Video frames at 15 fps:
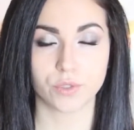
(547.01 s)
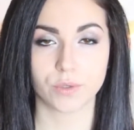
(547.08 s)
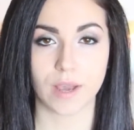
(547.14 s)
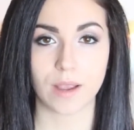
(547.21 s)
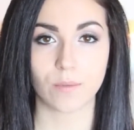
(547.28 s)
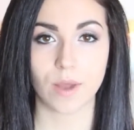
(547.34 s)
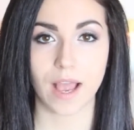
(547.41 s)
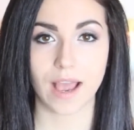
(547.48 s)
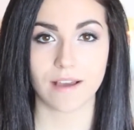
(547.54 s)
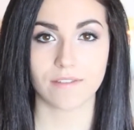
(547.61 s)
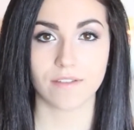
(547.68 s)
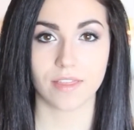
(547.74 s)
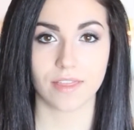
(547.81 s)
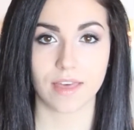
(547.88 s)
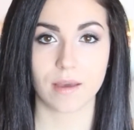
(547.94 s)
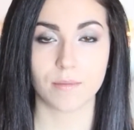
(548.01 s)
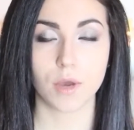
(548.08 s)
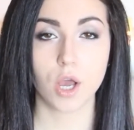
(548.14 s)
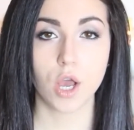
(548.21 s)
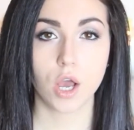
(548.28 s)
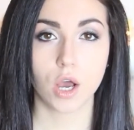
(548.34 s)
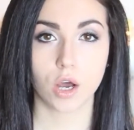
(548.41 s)
So I will have them
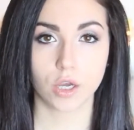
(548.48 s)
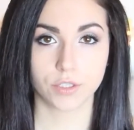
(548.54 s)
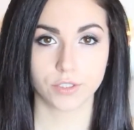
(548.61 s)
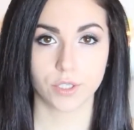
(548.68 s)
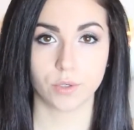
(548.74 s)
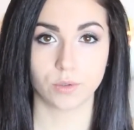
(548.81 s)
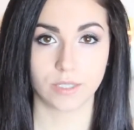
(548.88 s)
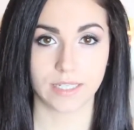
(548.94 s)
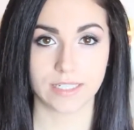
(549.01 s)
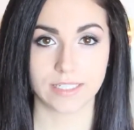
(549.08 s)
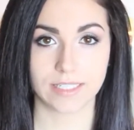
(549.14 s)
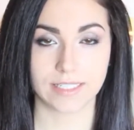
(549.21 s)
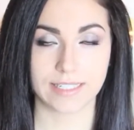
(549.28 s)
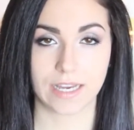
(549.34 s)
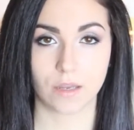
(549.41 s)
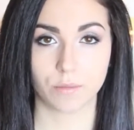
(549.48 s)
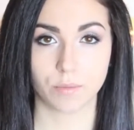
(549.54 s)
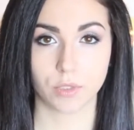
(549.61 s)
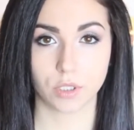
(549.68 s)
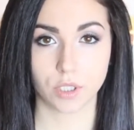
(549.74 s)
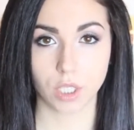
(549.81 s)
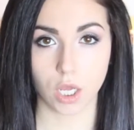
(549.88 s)
also linked down
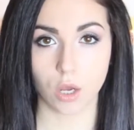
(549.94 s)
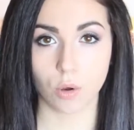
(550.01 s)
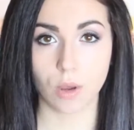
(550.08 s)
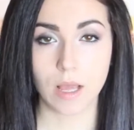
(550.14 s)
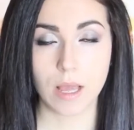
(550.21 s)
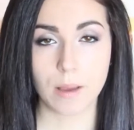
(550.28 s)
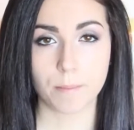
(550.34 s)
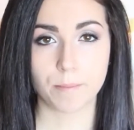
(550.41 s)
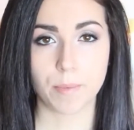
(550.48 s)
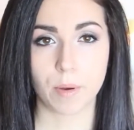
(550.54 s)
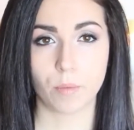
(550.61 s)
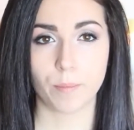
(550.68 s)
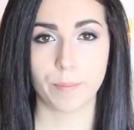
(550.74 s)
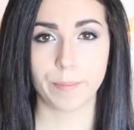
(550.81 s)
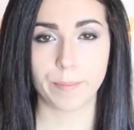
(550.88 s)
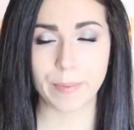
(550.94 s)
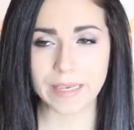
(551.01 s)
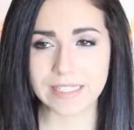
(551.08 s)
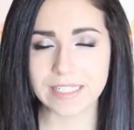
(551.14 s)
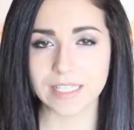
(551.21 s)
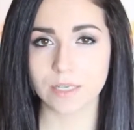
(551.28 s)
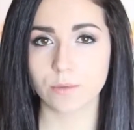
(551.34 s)
below. But
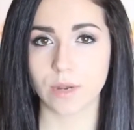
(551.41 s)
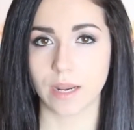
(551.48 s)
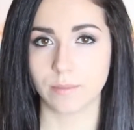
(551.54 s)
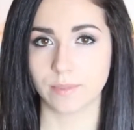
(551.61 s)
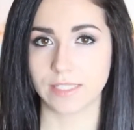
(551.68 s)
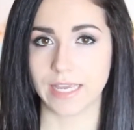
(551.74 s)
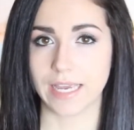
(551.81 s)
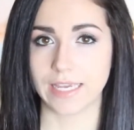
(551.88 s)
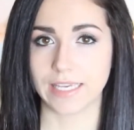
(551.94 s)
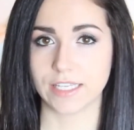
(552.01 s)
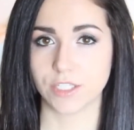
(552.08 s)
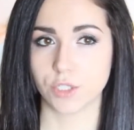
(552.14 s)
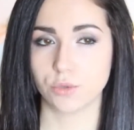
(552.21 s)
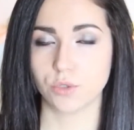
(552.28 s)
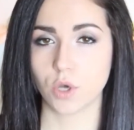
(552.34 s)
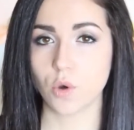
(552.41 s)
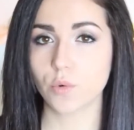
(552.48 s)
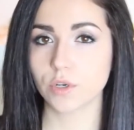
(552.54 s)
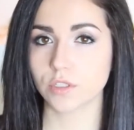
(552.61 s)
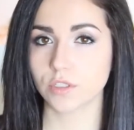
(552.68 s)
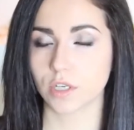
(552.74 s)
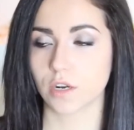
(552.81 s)
basically what I'm saying is you don't
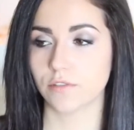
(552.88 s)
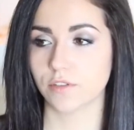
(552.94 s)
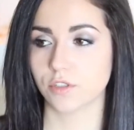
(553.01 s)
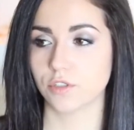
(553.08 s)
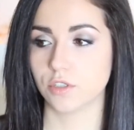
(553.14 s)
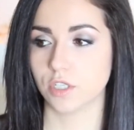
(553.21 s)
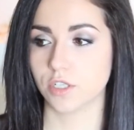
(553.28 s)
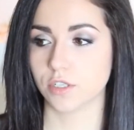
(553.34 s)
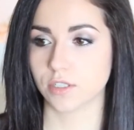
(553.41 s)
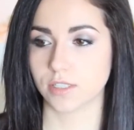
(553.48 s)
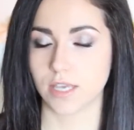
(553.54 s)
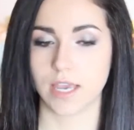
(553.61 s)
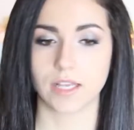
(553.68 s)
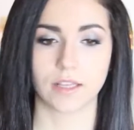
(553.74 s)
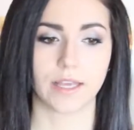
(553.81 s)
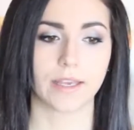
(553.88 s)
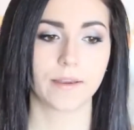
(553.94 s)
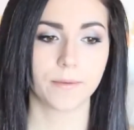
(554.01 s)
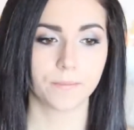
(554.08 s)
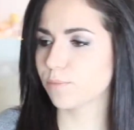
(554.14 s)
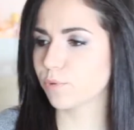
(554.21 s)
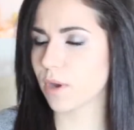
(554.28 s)
want to start off this New Year saying like,
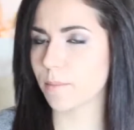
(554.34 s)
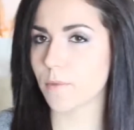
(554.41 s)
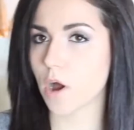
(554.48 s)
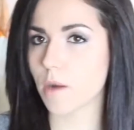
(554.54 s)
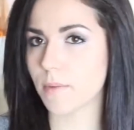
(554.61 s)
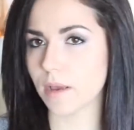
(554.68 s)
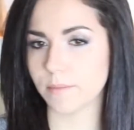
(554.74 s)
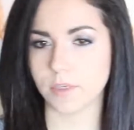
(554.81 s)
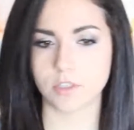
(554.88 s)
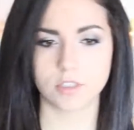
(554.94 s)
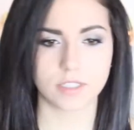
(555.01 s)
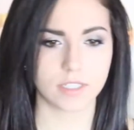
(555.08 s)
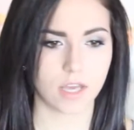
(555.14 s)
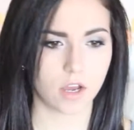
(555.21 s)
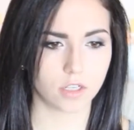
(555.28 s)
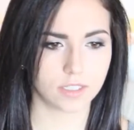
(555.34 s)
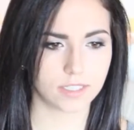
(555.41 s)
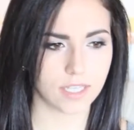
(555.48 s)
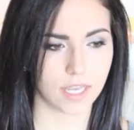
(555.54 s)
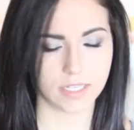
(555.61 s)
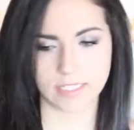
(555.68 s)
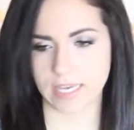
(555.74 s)
prep all my meals on
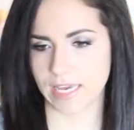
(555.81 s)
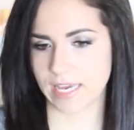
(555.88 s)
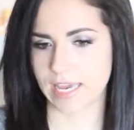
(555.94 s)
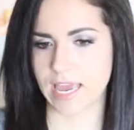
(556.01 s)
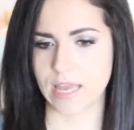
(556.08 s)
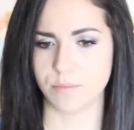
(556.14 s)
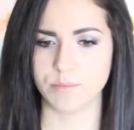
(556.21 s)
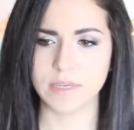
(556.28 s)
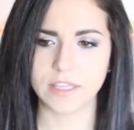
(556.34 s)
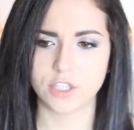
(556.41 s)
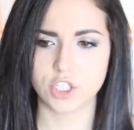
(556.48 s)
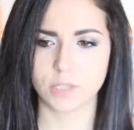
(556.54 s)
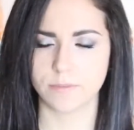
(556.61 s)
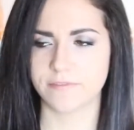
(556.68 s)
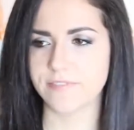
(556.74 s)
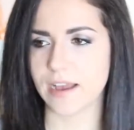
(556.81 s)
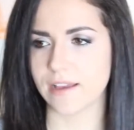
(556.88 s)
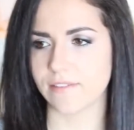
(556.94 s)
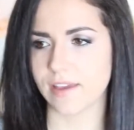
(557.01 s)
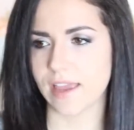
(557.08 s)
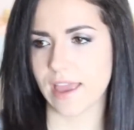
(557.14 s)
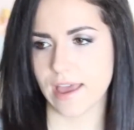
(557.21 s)
Sunday and be at the gym at
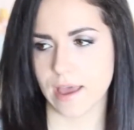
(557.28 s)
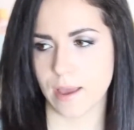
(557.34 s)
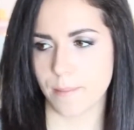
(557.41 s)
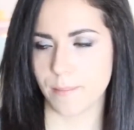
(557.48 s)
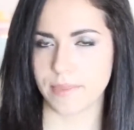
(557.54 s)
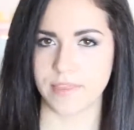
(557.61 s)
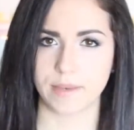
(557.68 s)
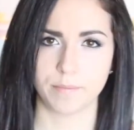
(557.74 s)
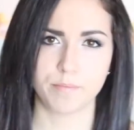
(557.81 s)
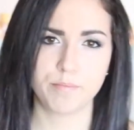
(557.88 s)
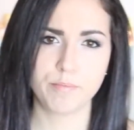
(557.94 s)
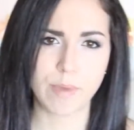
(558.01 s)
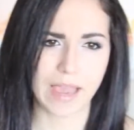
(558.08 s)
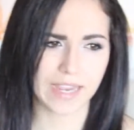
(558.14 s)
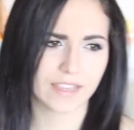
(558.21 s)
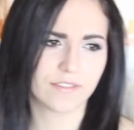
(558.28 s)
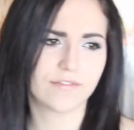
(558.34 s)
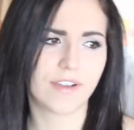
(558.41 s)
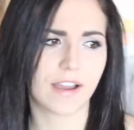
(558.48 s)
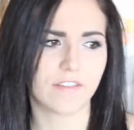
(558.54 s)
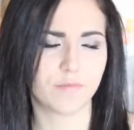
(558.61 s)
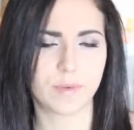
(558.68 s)
5 a.m. and then back at
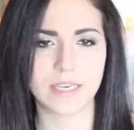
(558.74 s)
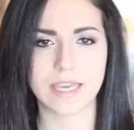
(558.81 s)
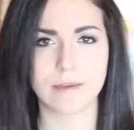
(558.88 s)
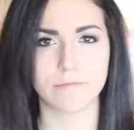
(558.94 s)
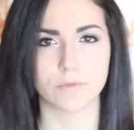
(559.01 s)
5 p.m.